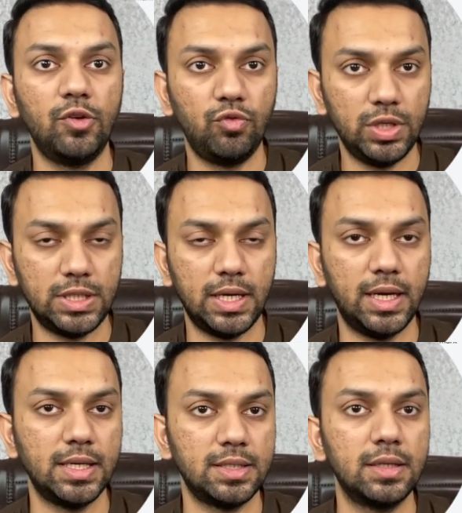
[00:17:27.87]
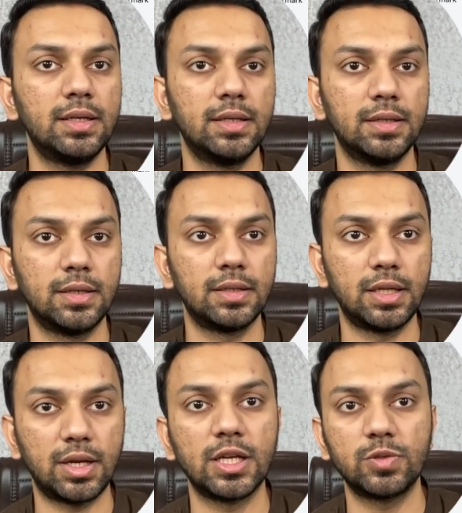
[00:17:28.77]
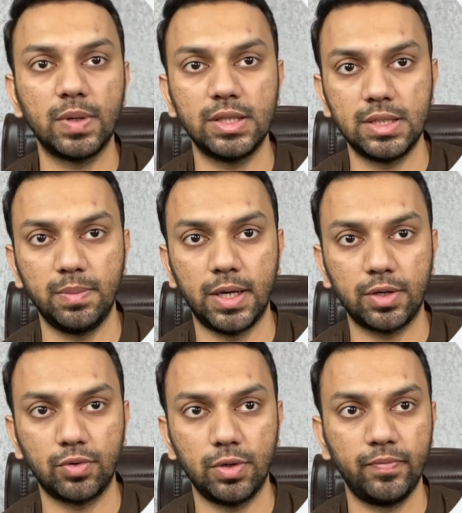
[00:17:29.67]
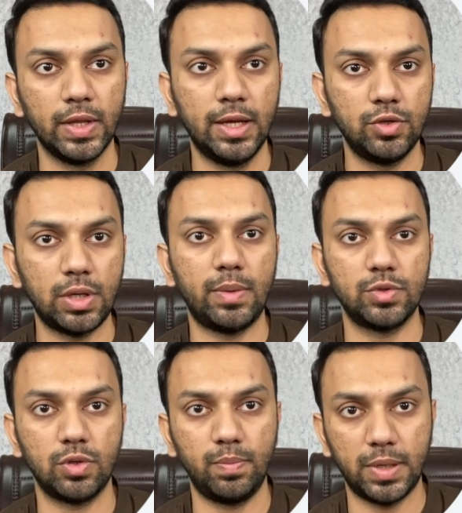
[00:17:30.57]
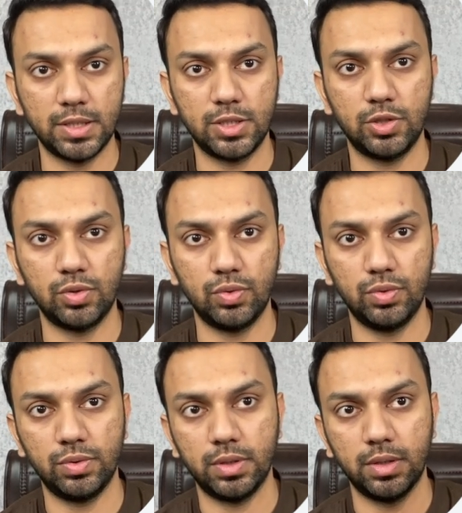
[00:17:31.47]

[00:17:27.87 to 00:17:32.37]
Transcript: which has the transparency barcode. So Amazon passes through